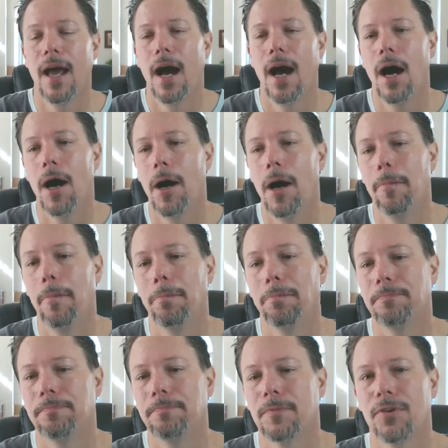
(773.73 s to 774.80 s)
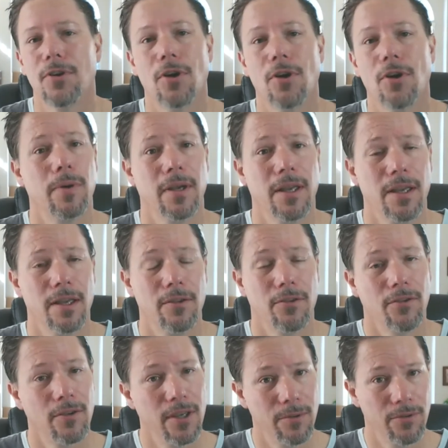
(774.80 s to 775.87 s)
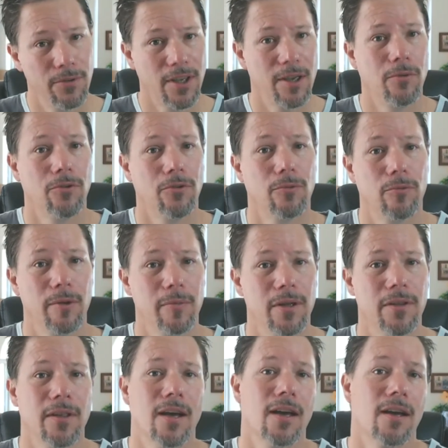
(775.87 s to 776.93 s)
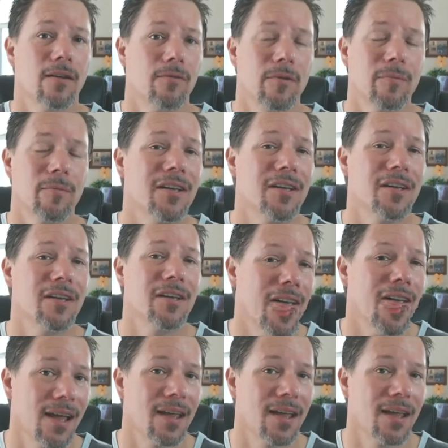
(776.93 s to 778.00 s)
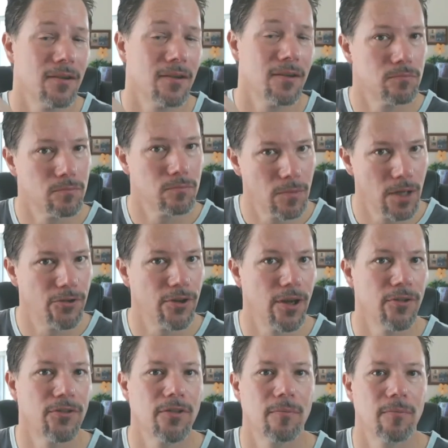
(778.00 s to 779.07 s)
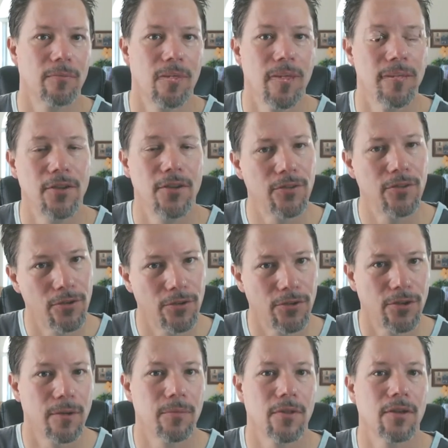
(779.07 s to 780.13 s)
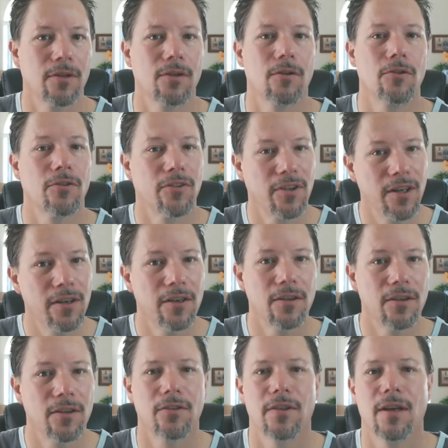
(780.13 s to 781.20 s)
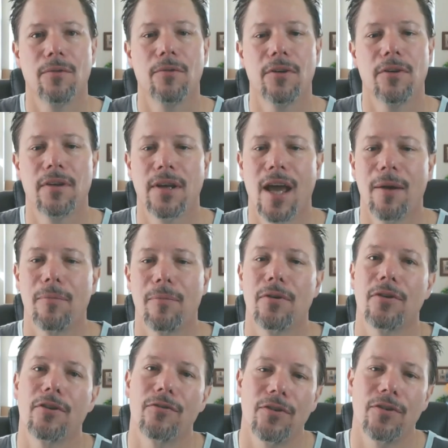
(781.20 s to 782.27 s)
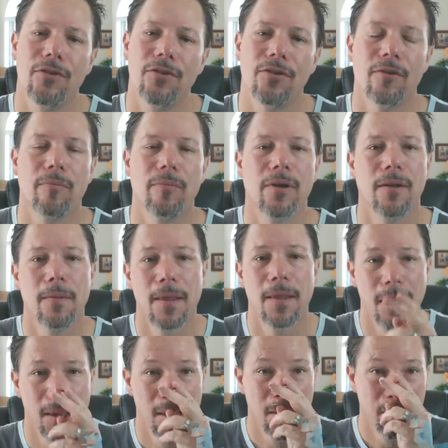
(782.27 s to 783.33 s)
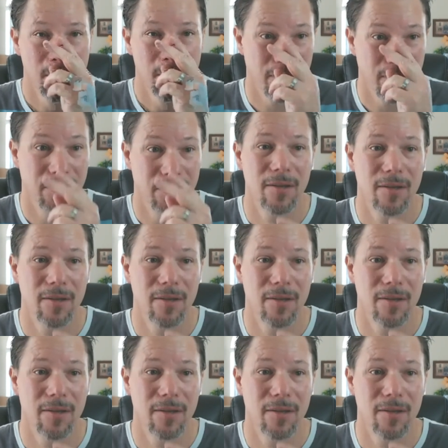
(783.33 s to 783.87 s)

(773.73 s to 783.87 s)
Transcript: Um, so, but he, so he was able to remedy that, remedy that and adjust the blinds or something, or seating, so that wouldn't happen in the future. But but many